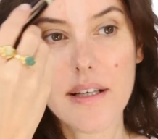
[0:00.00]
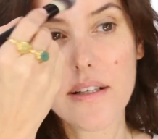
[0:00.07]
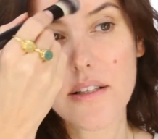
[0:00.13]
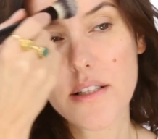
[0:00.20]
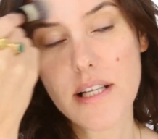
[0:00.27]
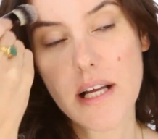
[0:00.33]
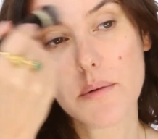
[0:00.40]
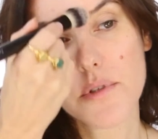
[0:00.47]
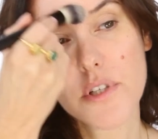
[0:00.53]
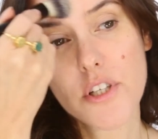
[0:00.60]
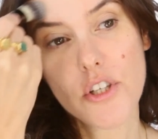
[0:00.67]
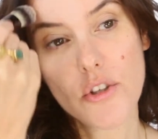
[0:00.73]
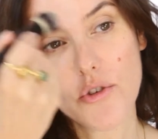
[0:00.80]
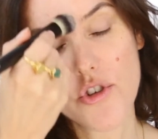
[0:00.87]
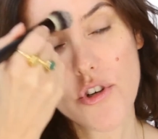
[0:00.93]
it'll just help to
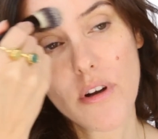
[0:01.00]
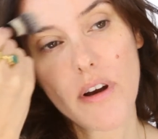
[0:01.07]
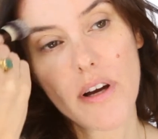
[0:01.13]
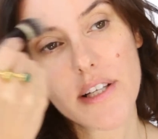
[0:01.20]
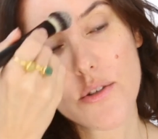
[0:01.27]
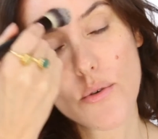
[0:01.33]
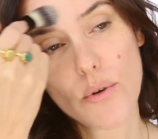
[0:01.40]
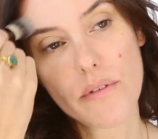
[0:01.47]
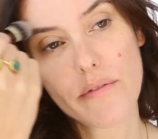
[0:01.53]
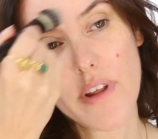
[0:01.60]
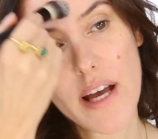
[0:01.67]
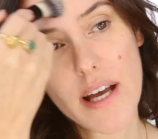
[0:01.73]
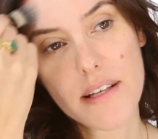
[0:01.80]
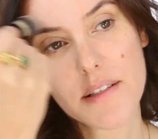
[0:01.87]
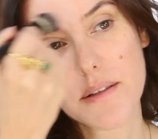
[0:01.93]
neutralise all of
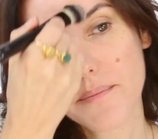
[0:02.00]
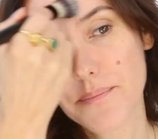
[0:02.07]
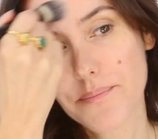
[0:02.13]
that.